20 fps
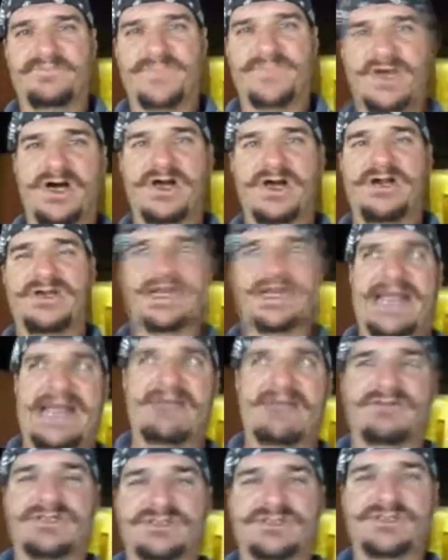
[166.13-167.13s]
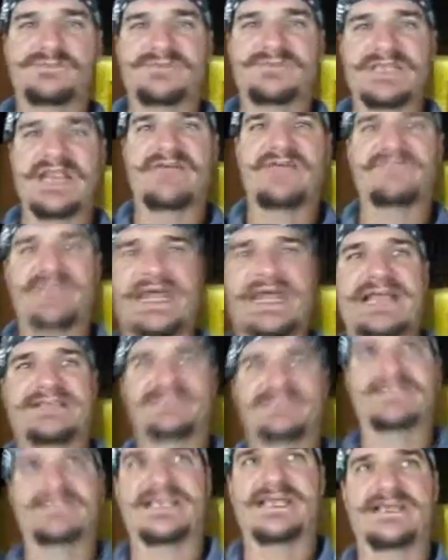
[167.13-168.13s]
on our troops in
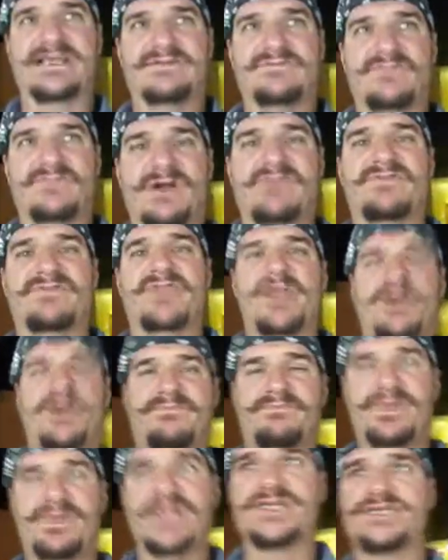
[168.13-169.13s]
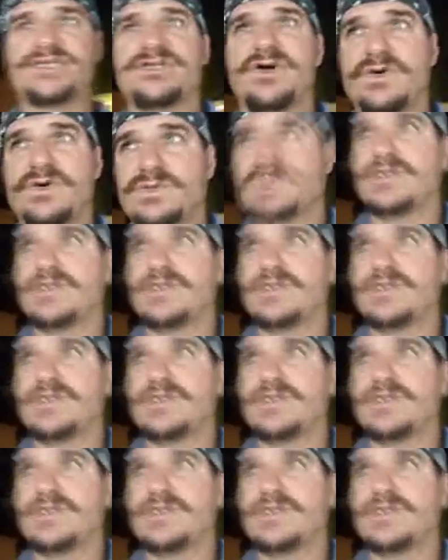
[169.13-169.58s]
Afghanistan, wherever they're pigeonholed